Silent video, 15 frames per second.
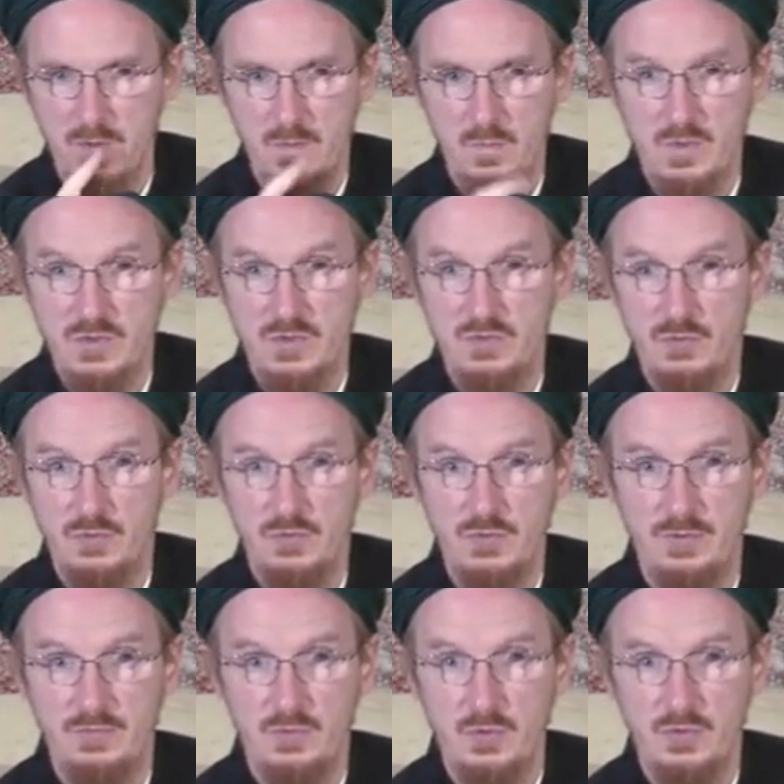which is
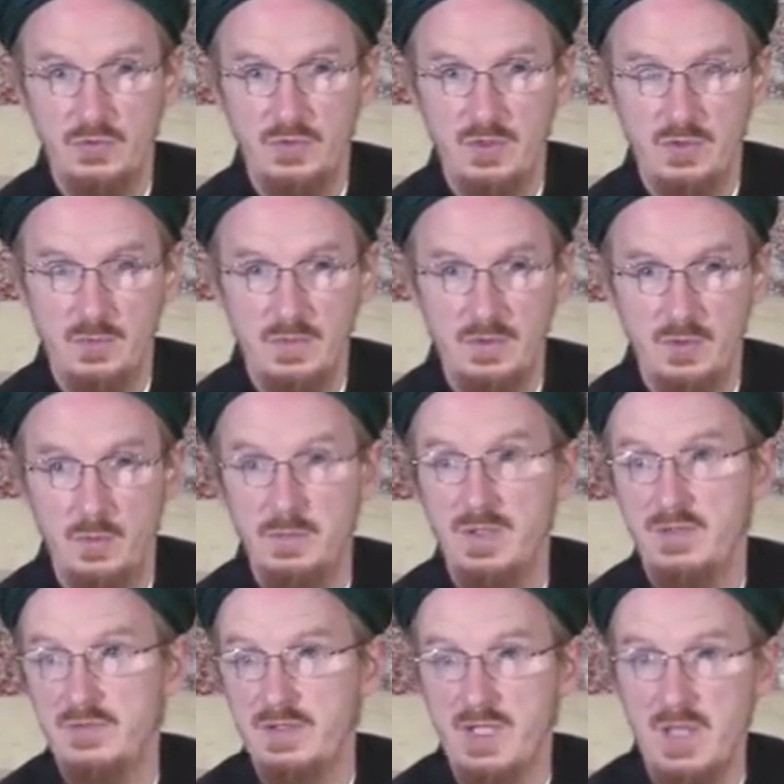also, of course, going to be your
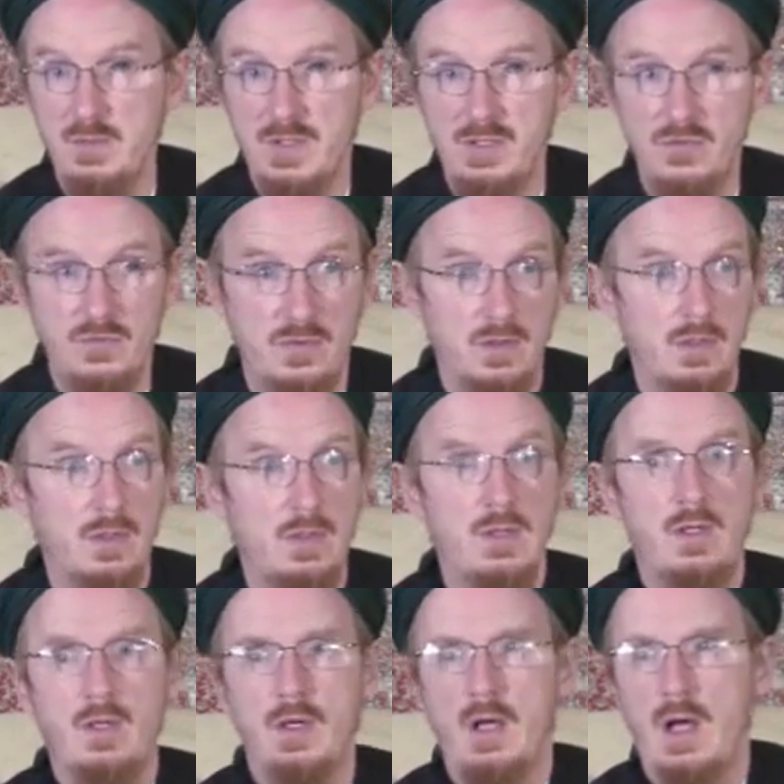perfect image for
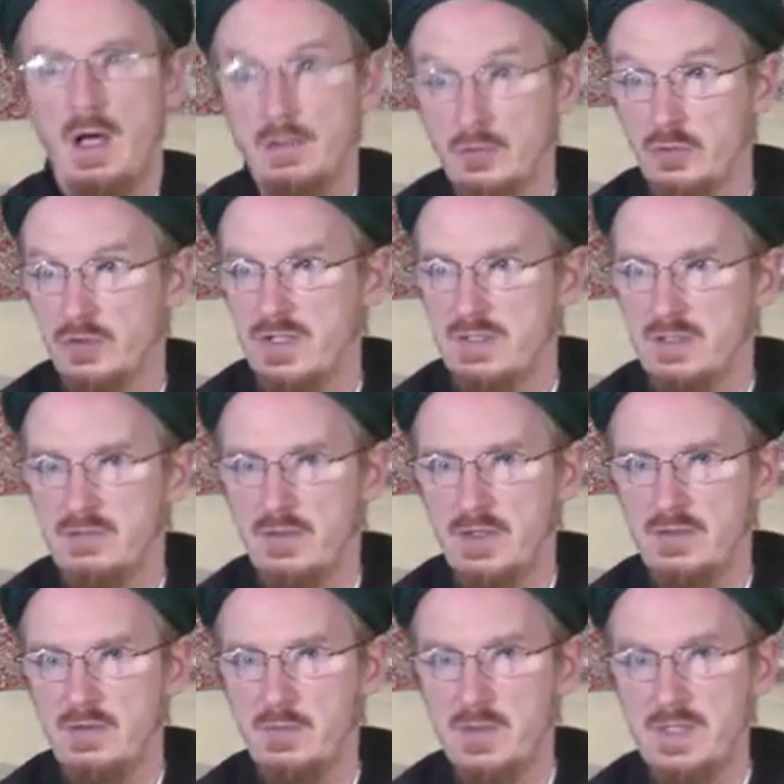uncreated
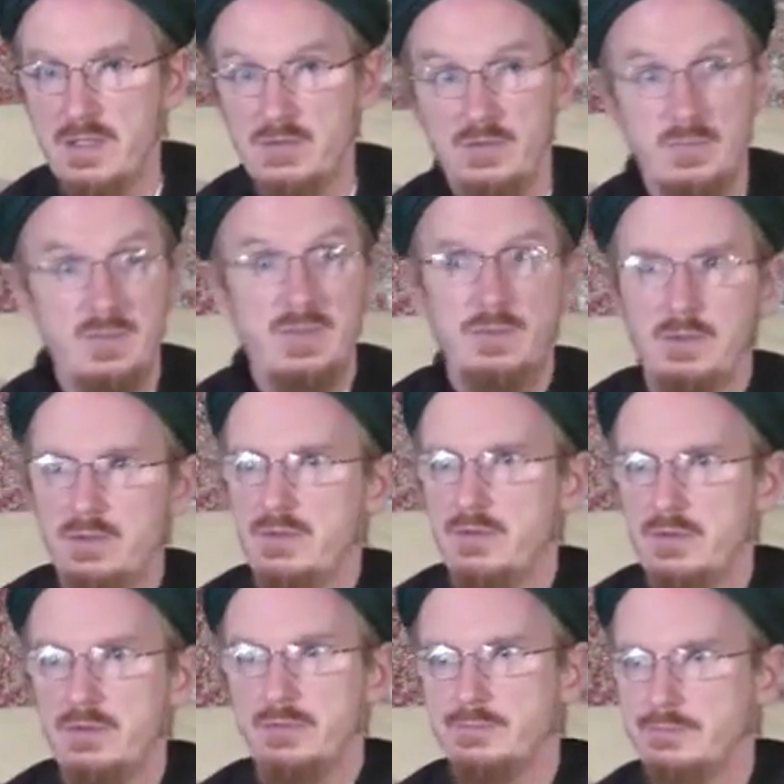divine speech that people can
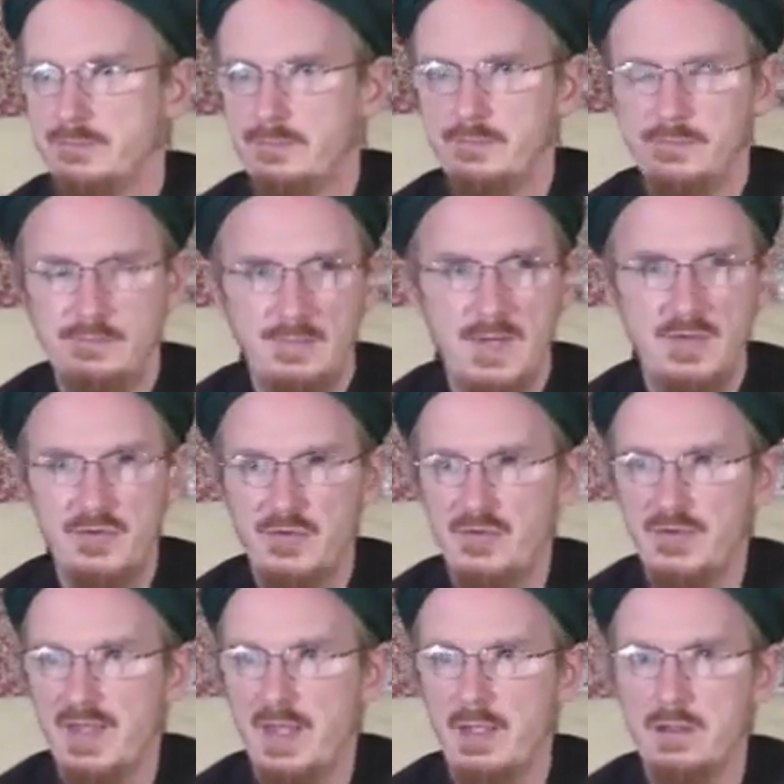still
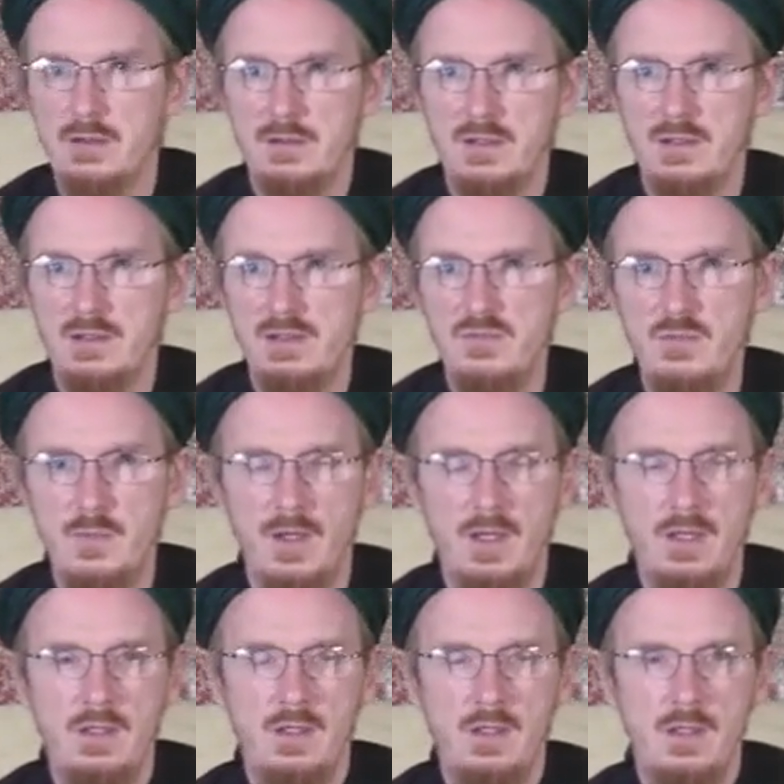understand and live
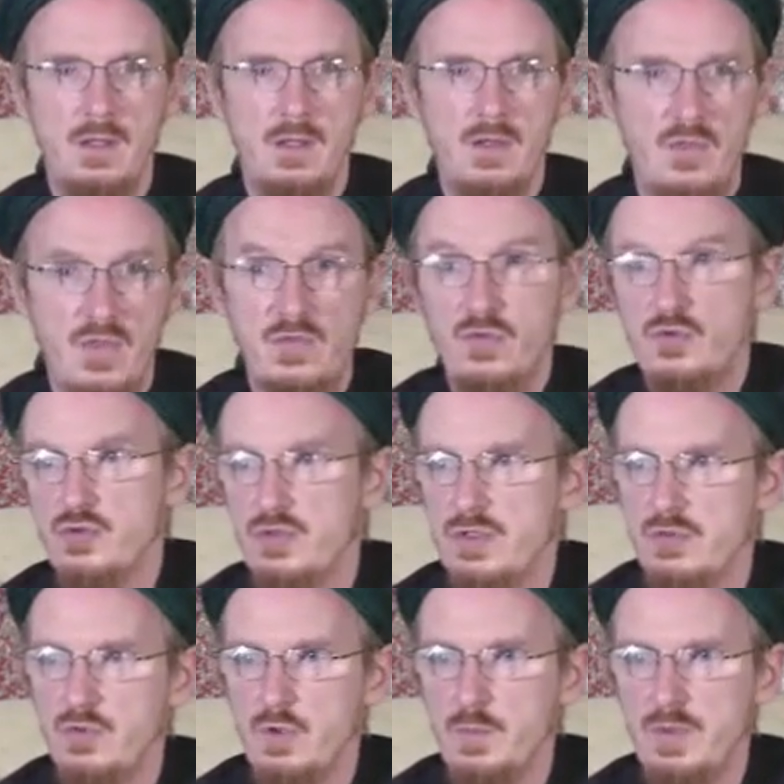by, then the tree
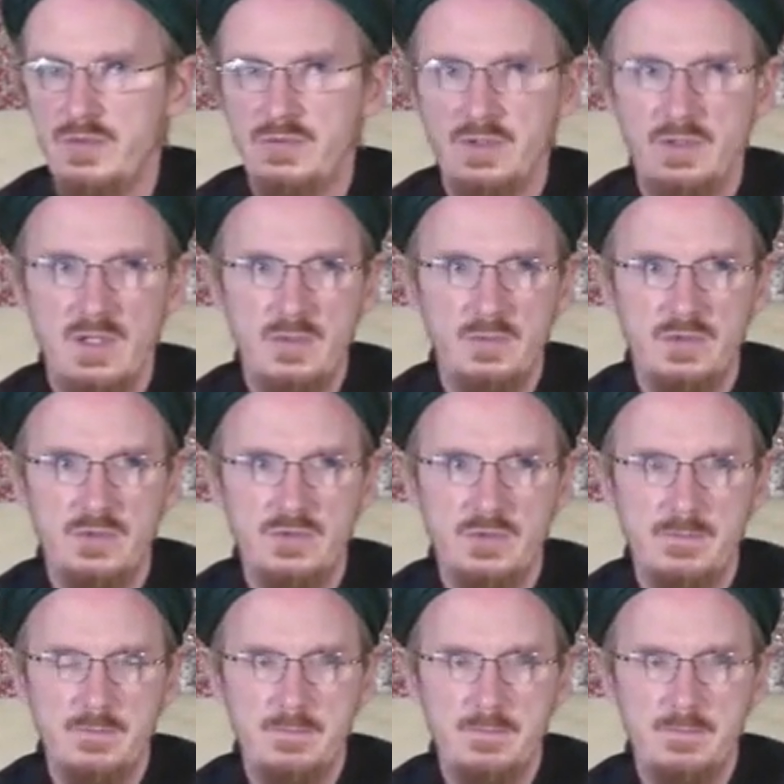is your perfect image.